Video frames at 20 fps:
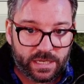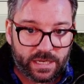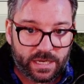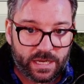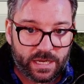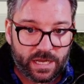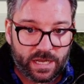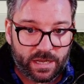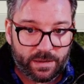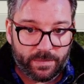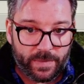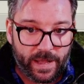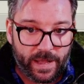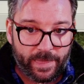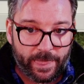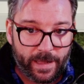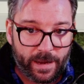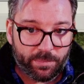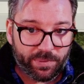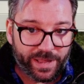
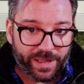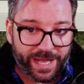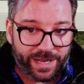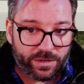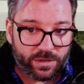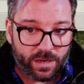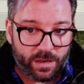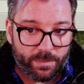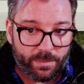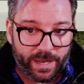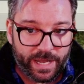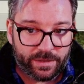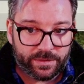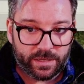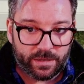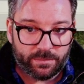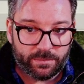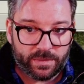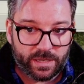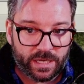and then a plot hook about
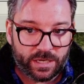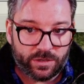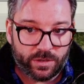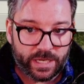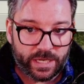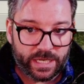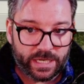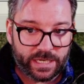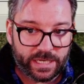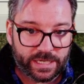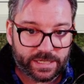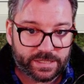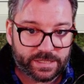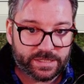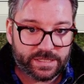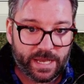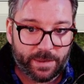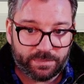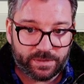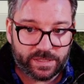them. You hit
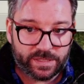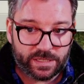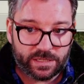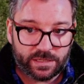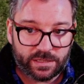accept,